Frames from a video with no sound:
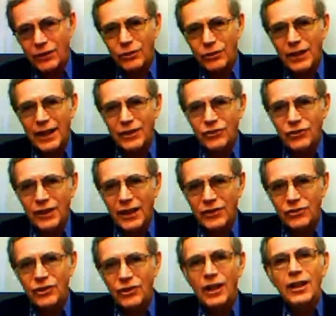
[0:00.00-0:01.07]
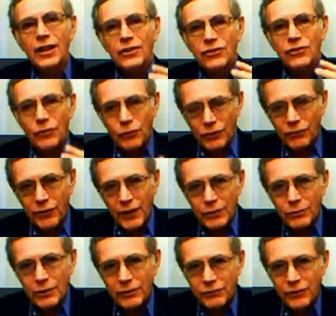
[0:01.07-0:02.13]
the United States, different
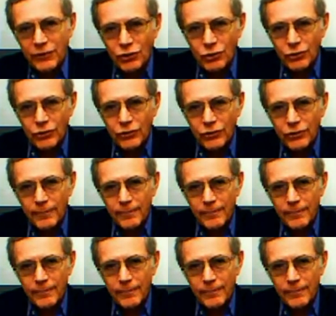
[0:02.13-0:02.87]
federal officials.